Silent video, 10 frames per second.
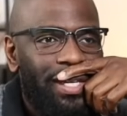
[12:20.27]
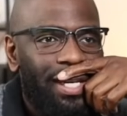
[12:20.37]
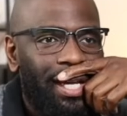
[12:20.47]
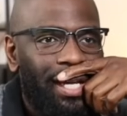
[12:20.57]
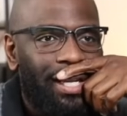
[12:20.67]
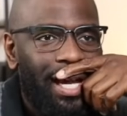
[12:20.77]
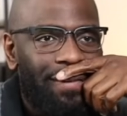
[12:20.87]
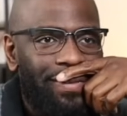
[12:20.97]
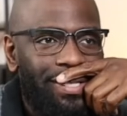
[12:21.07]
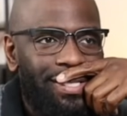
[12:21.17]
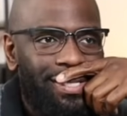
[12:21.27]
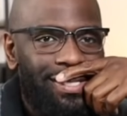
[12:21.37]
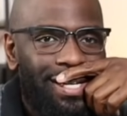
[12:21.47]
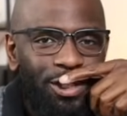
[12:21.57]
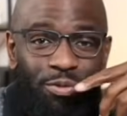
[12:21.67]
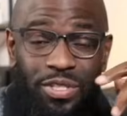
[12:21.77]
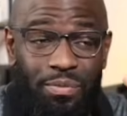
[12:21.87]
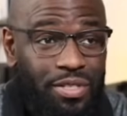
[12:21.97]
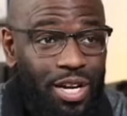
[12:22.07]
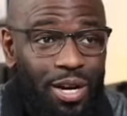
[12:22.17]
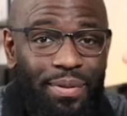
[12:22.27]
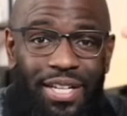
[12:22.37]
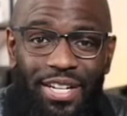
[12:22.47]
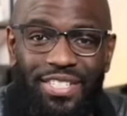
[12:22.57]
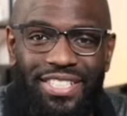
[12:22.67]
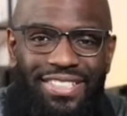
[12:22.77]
and having this discussion with some guitar players,